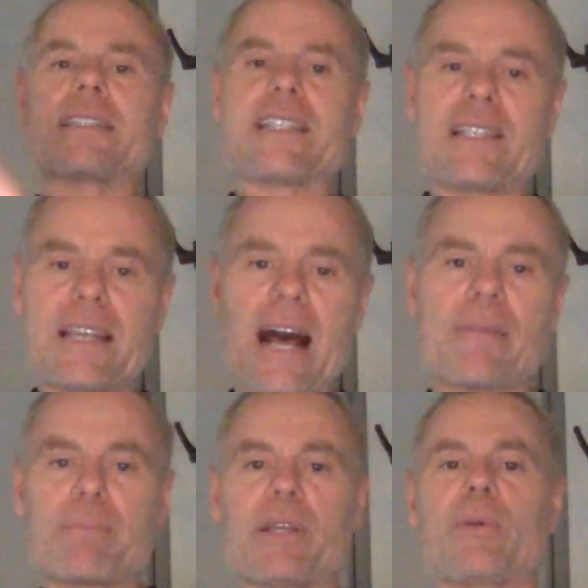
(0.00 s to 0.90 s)
to
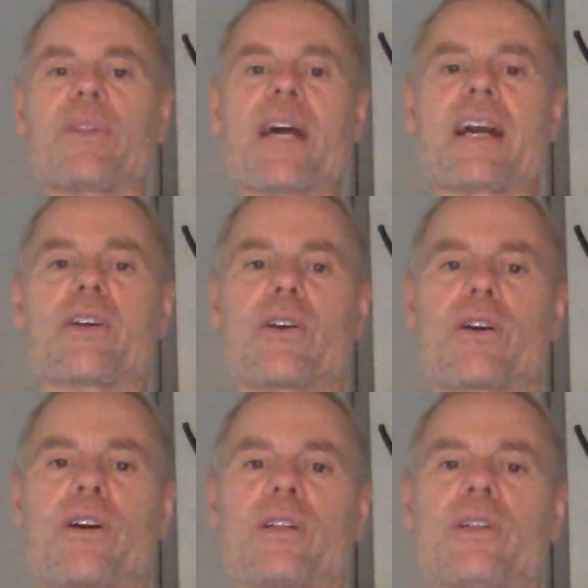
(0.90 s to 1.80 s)
not be with that
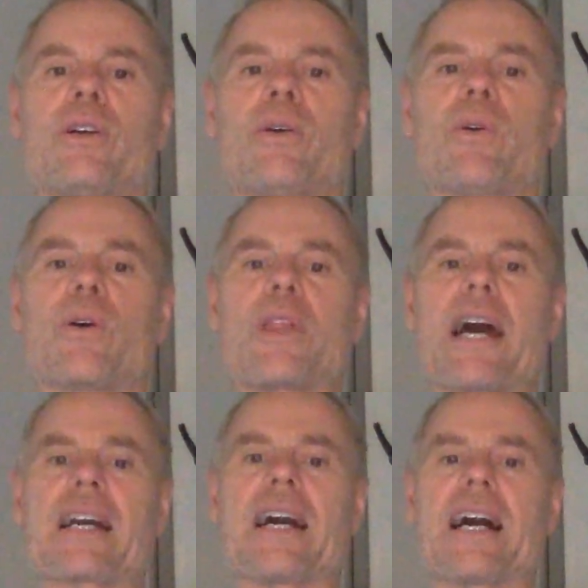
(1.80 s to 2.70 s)
girl or
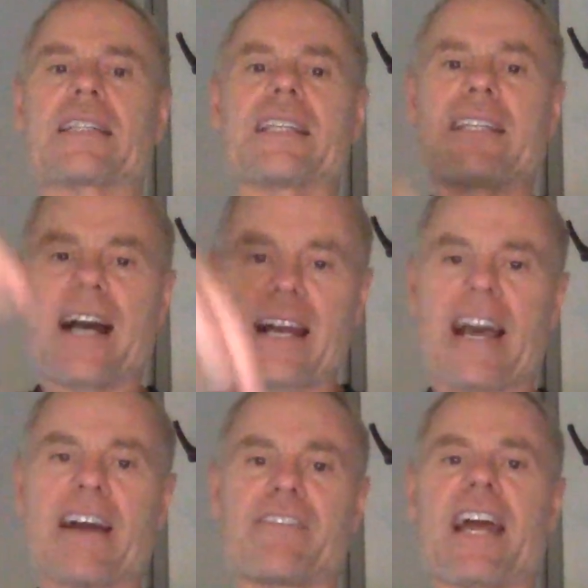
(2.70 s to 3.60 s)
that guy, to not
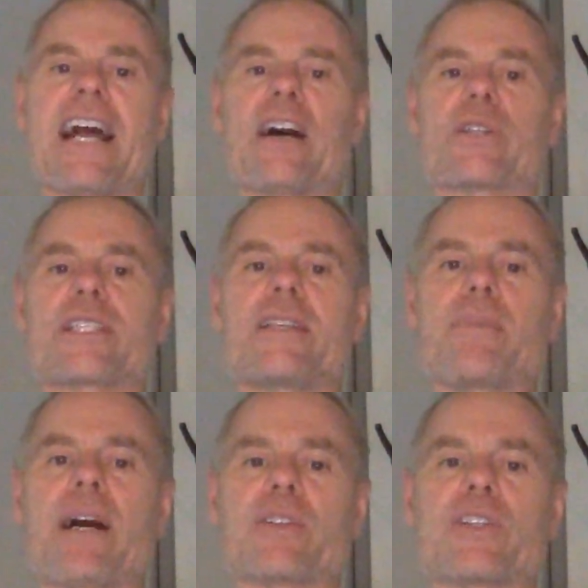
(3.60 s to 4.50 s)
have that house, sleep
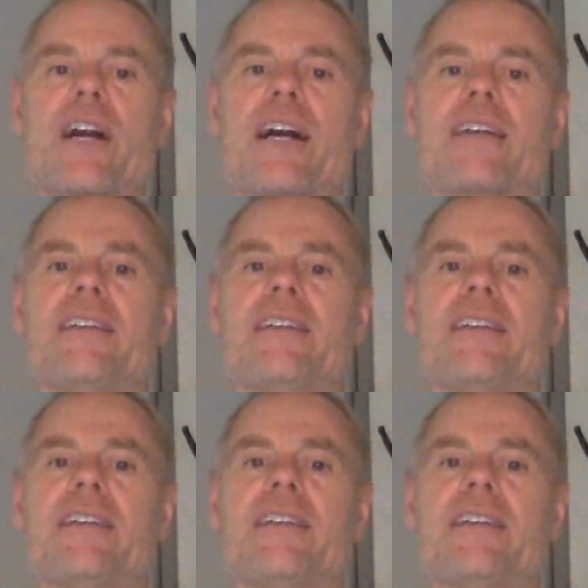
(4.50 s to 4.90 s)
outside.